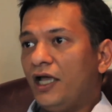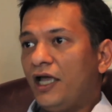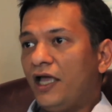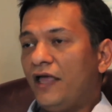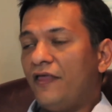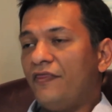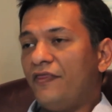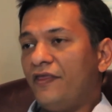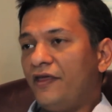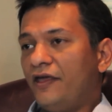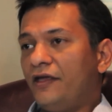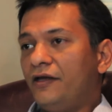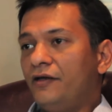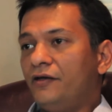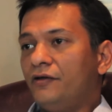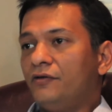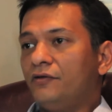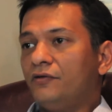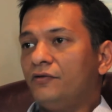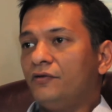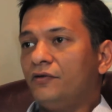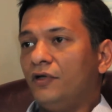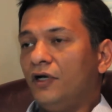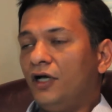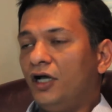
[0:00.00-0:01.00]
and
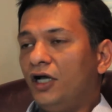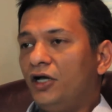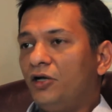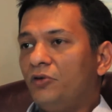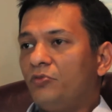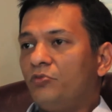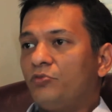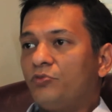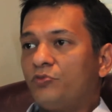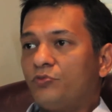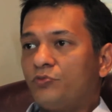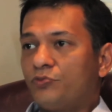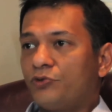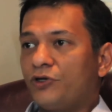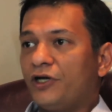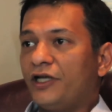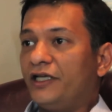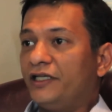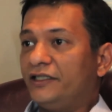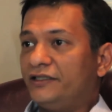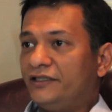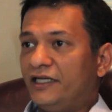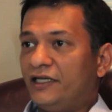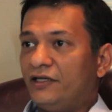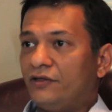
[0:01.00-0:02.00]
then
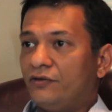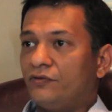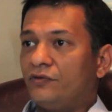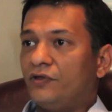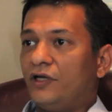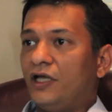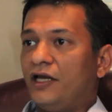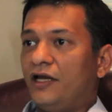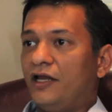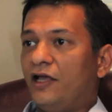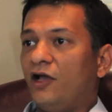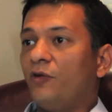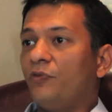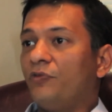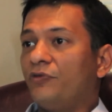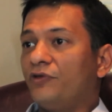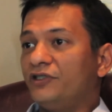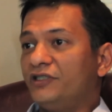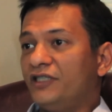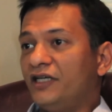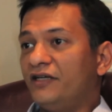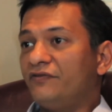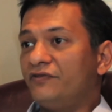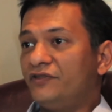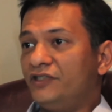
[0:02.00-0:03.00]
break it down and help the
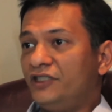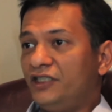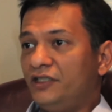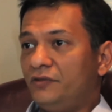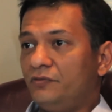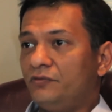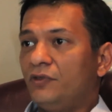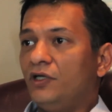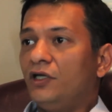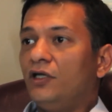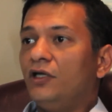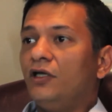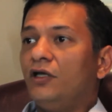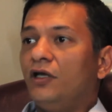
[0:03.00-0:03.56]
dev team